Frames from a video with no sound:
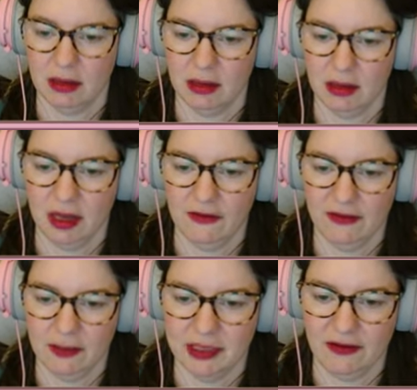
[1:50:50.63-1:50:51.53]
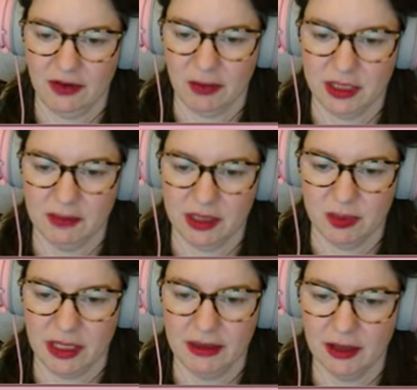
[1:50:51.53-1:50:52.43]
And flipsy flopsy
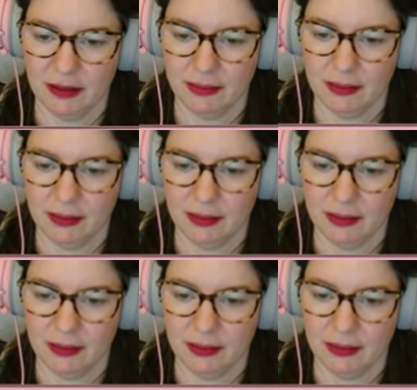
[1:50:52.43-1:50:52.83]
between them.